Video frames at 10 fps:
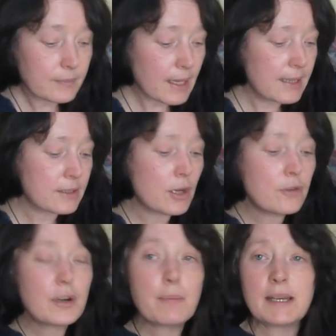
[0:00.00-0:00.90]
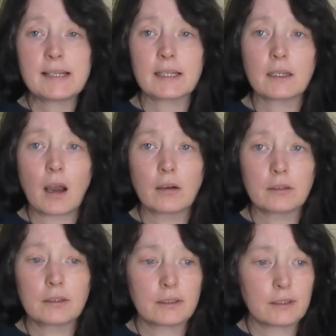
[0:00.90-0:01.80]
it's over 1 metre
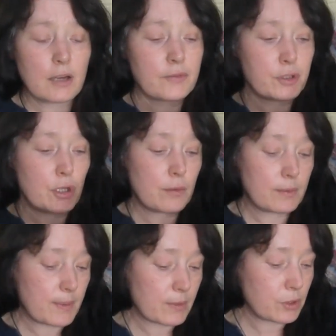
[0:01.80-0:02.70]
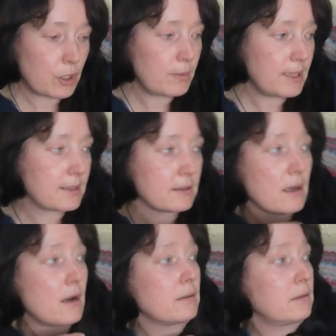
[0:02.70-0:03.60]
long, it's about 2 metres
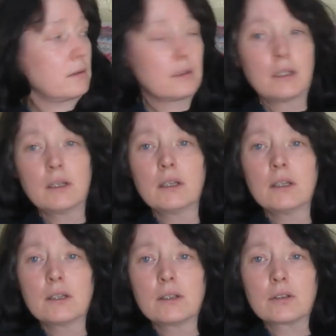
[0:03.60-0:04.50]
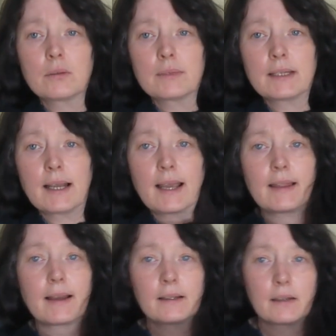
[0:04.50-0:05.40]
long, something like
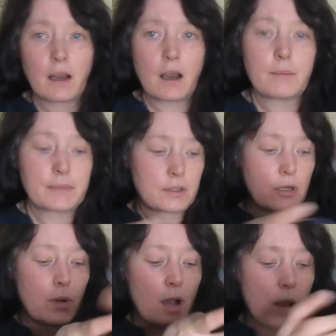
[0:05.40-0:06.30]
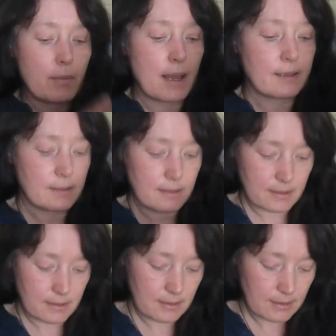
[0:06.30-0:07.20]
that, 2 arm
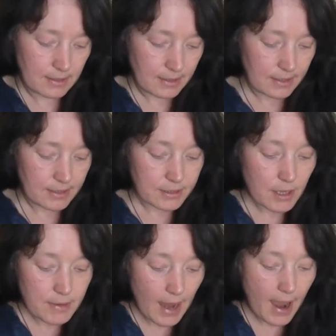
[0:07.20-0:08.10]
lengths. So yeah,